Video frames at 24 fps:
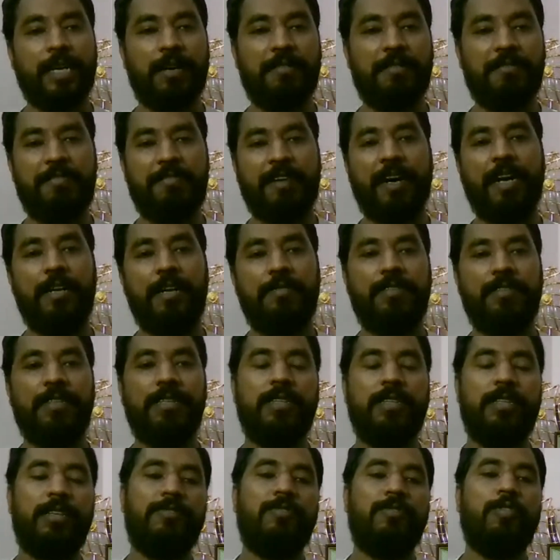confined
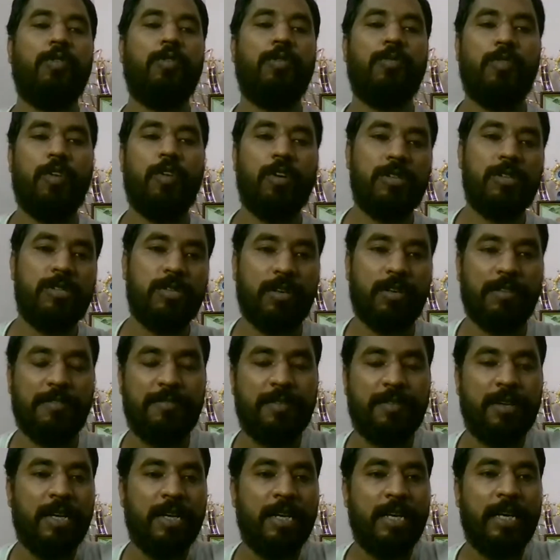within the four walls
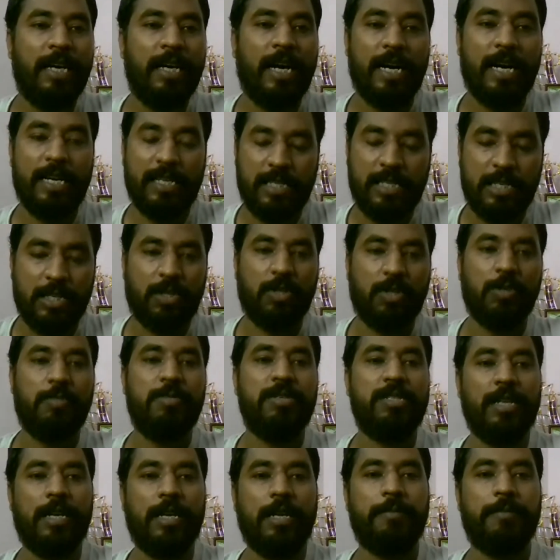of
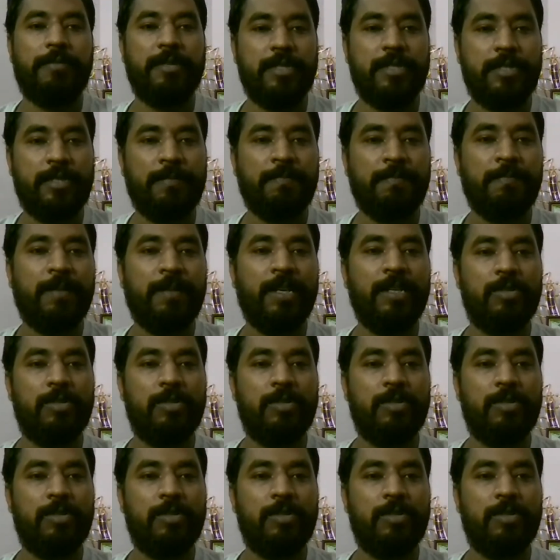ISTQB syllabus.